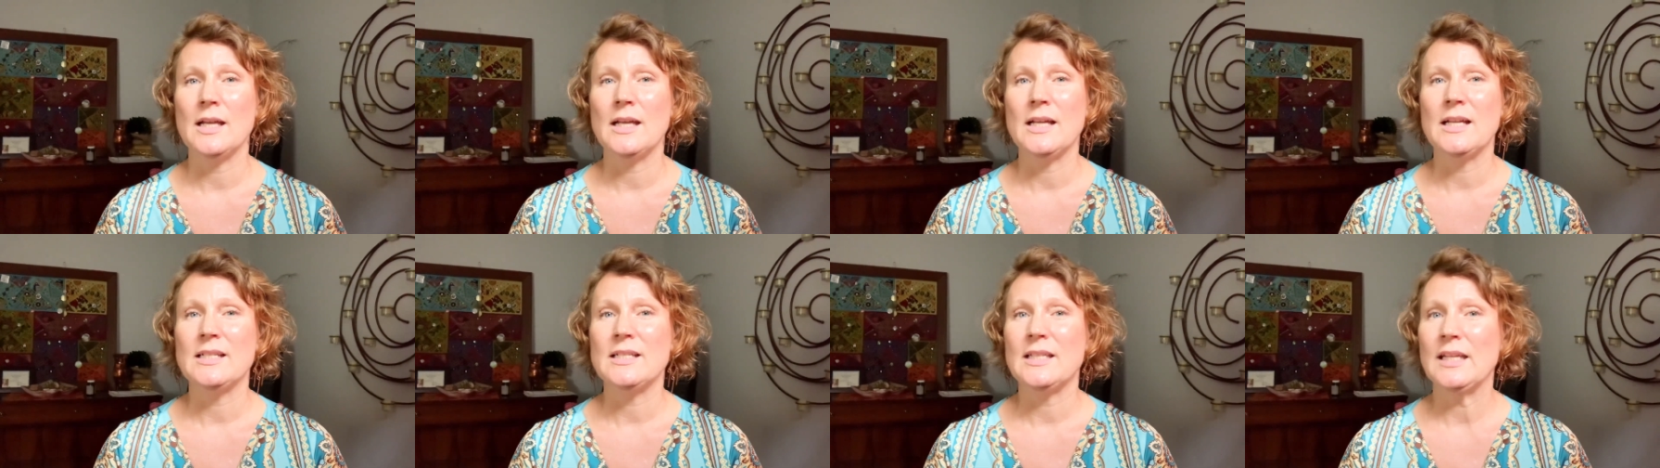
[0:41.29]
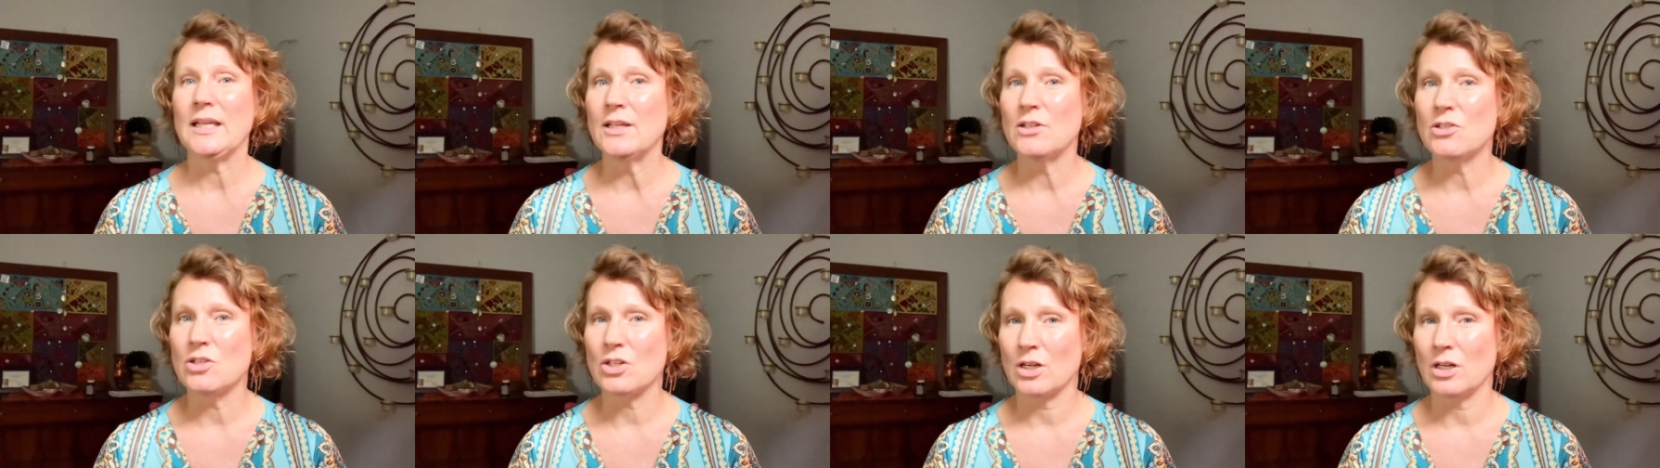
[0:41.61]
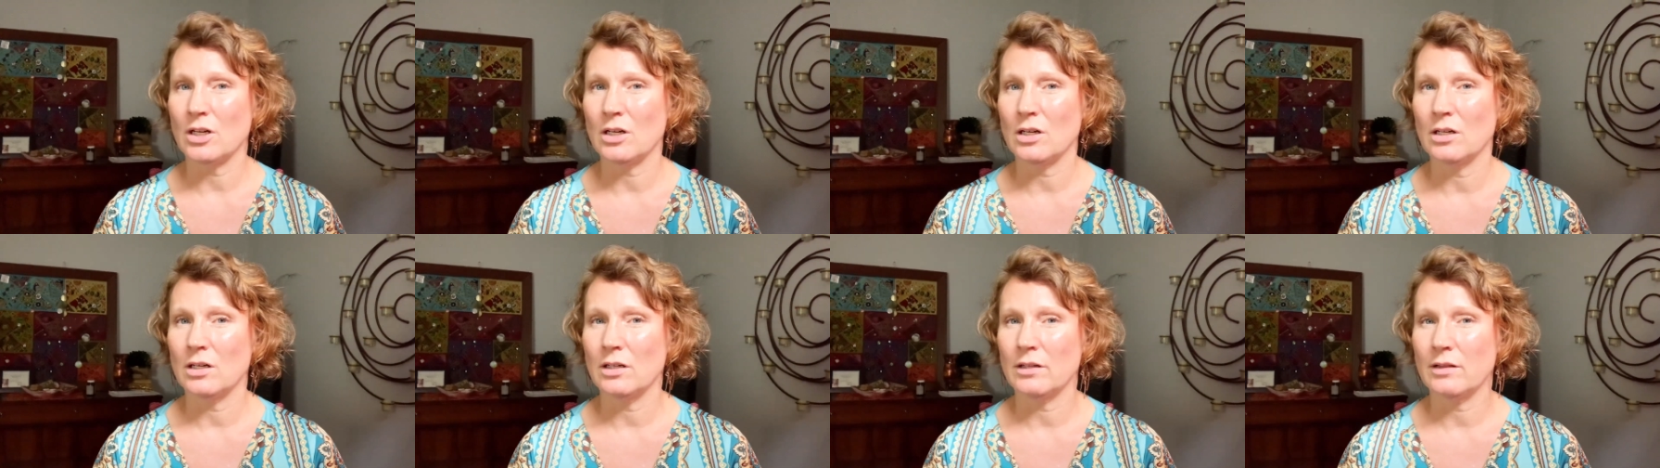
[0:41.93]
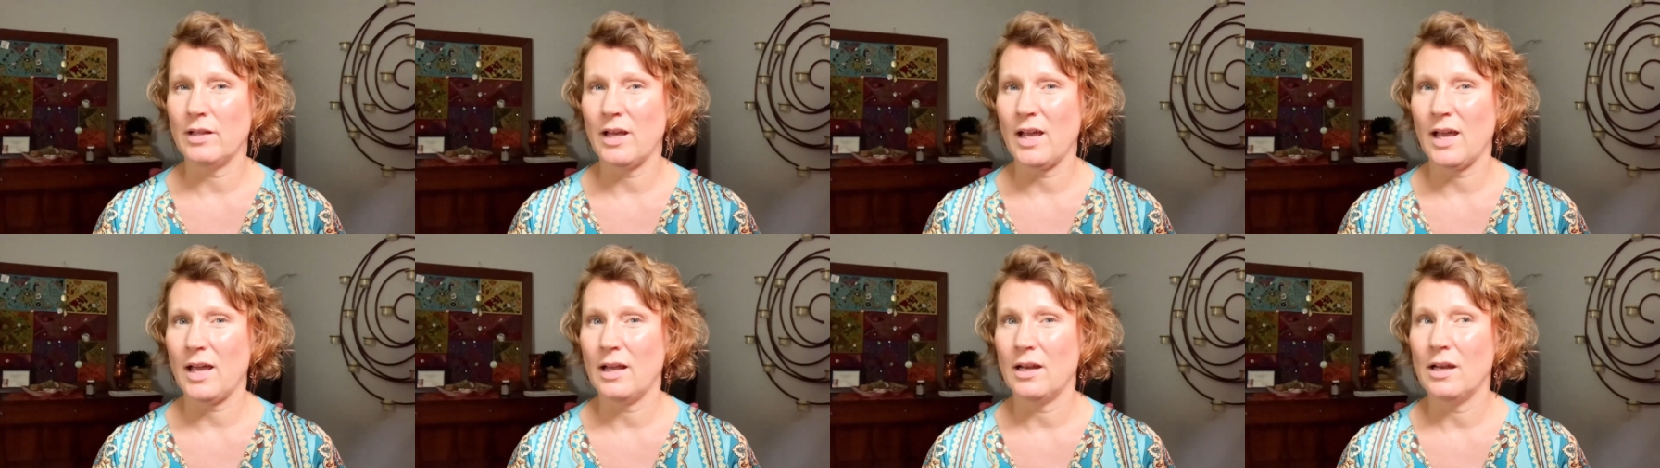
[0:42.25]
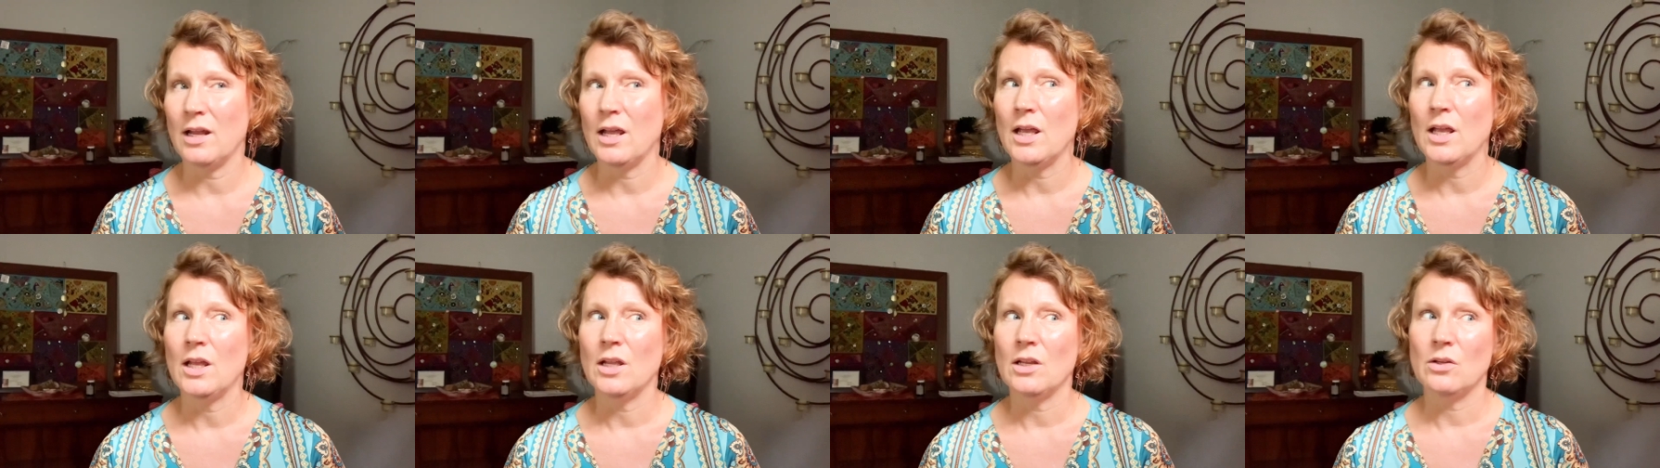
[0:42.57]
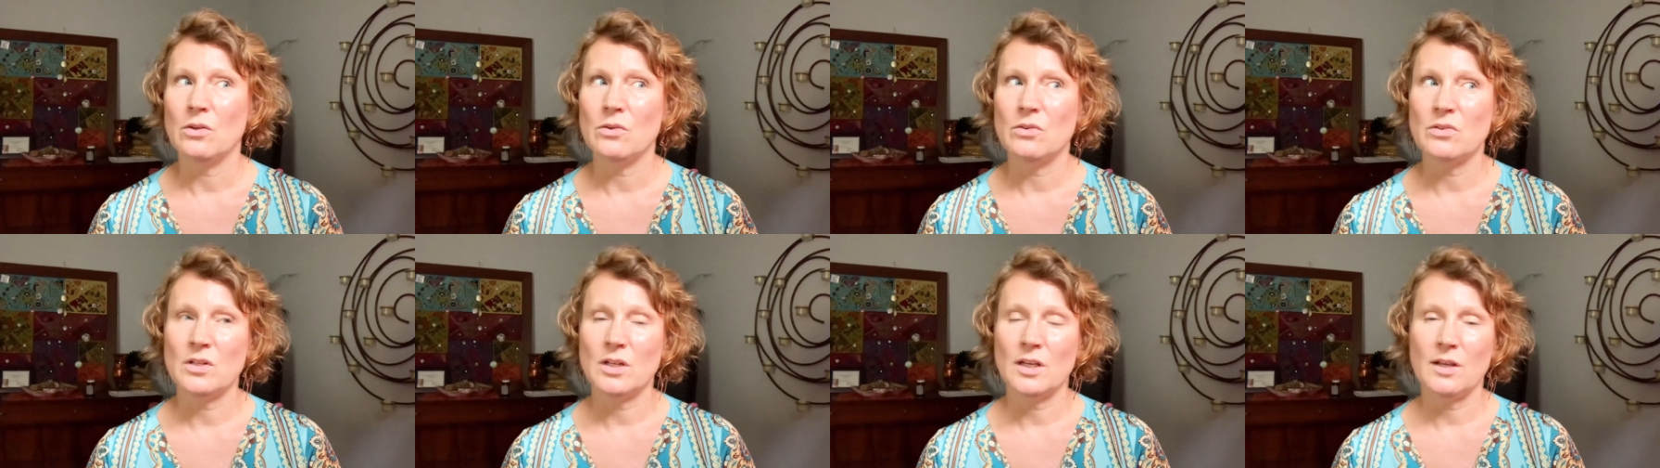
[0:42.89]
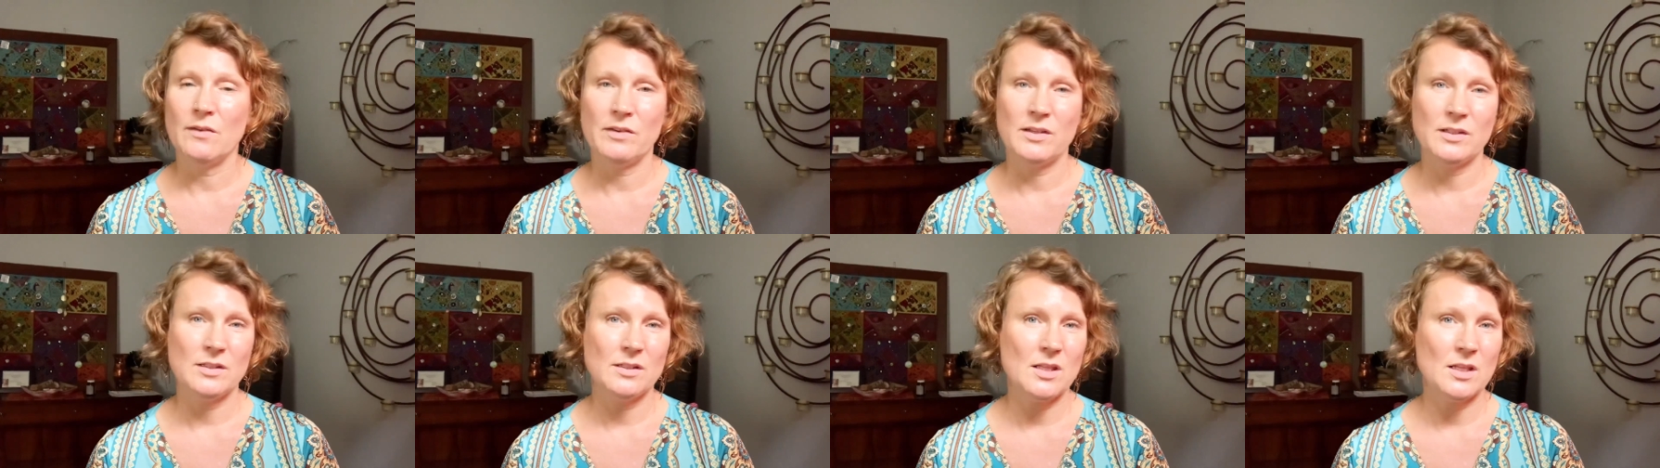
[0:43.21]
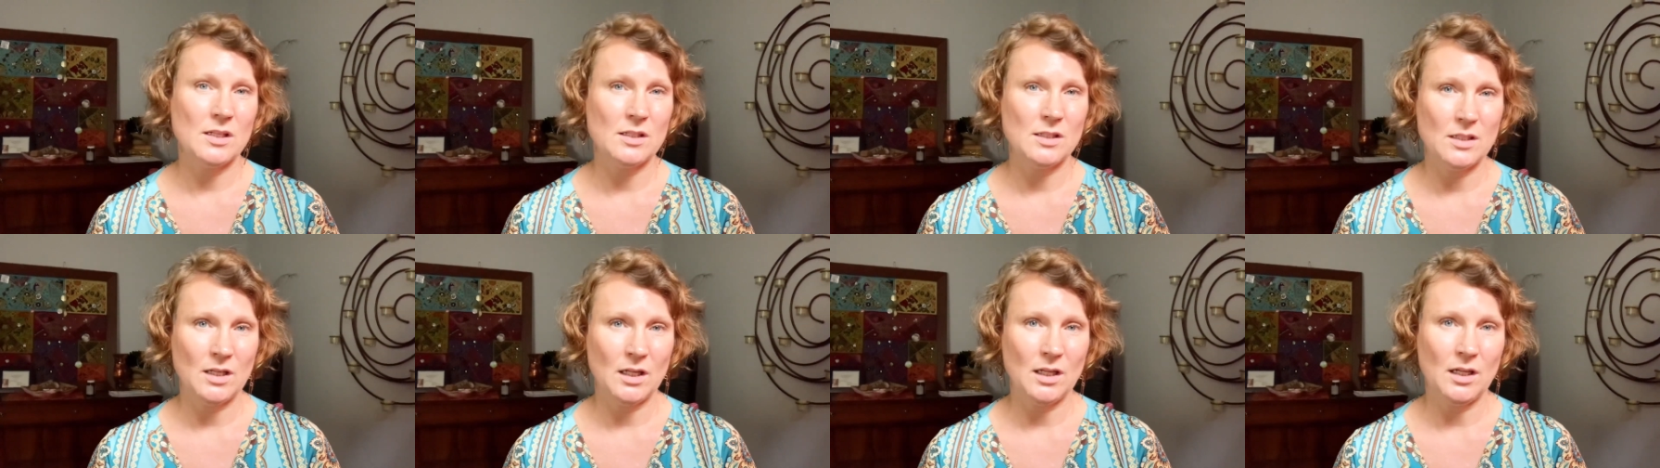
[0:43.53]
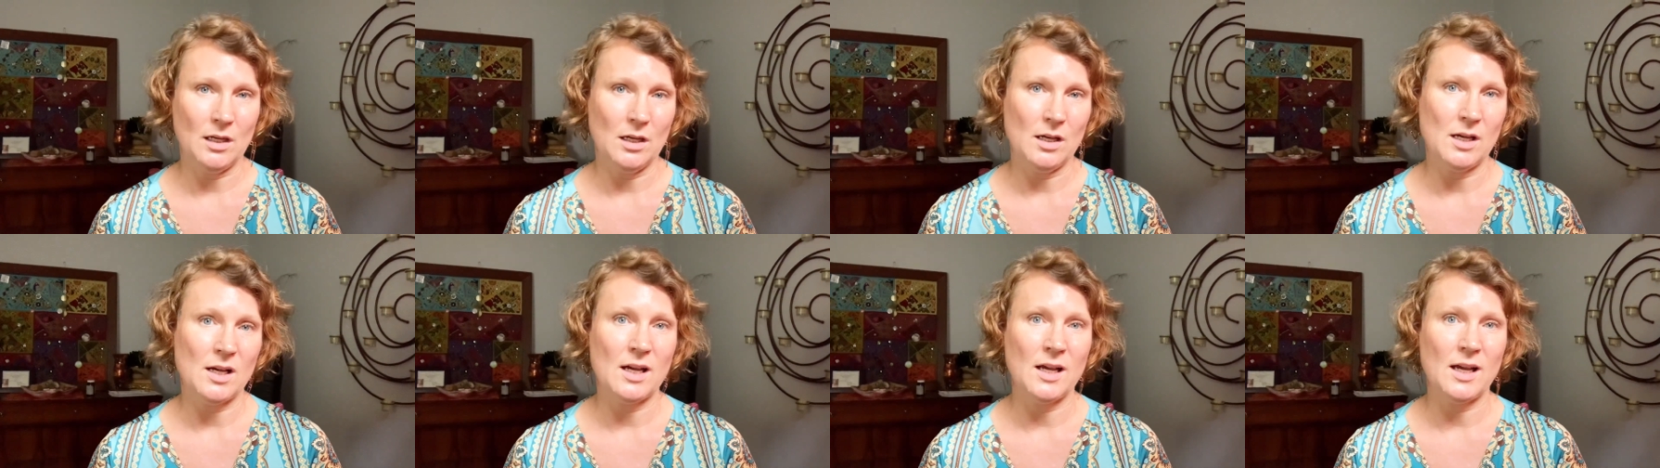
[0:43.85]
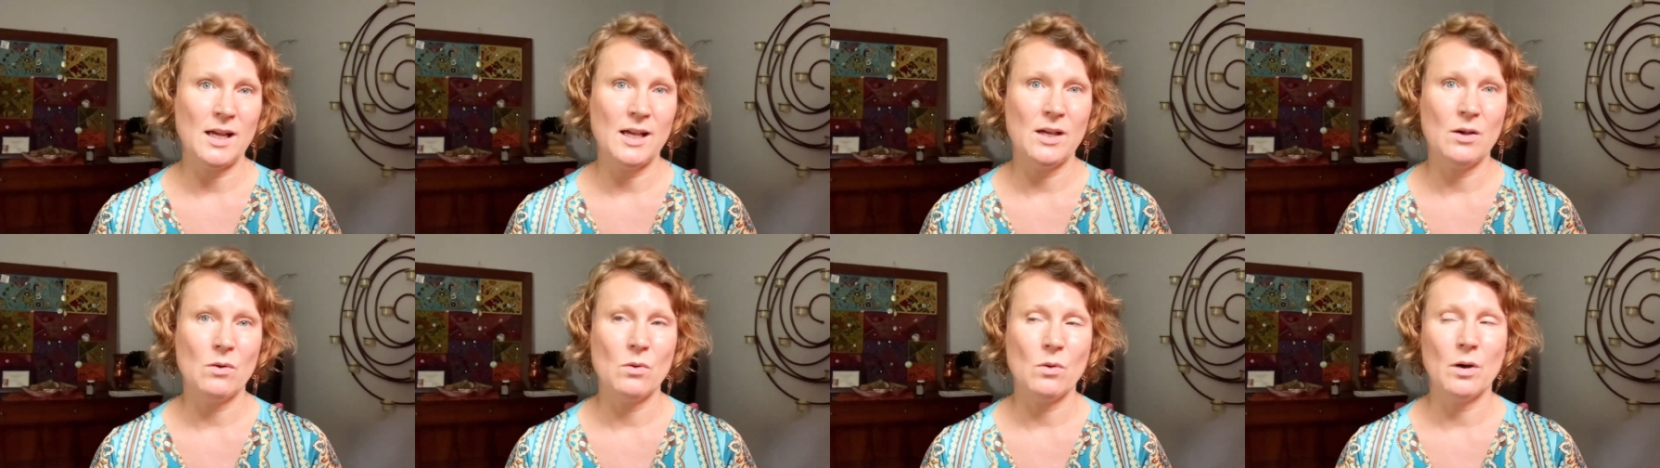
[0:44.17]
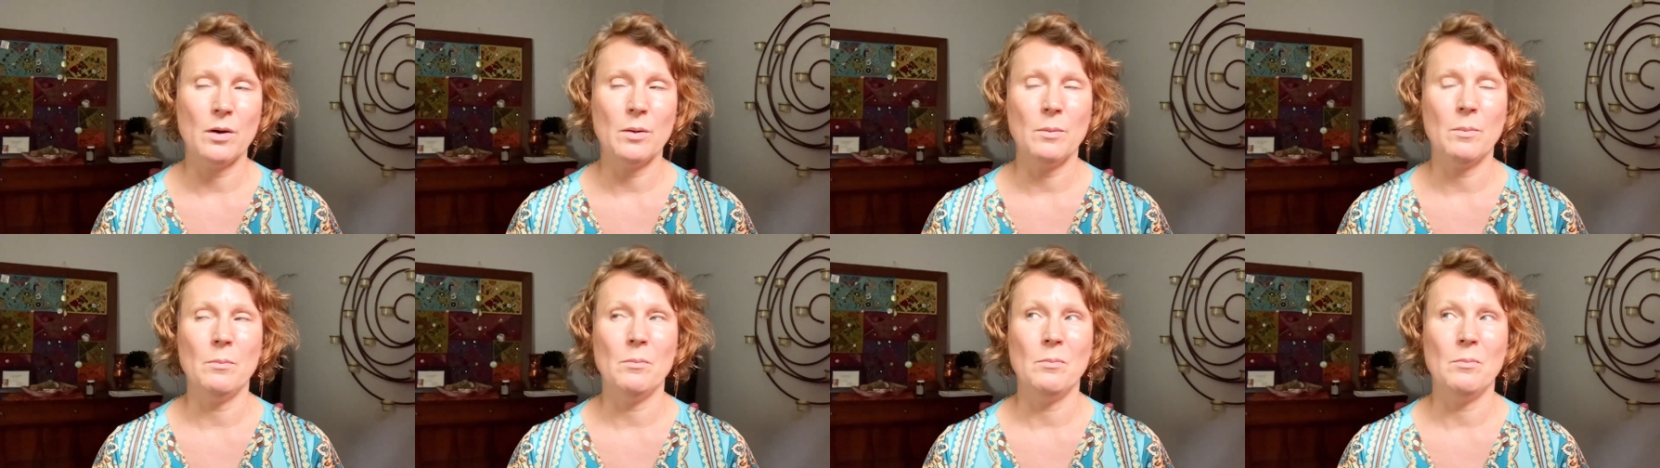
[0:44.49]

teacher that used to give us the stink eye or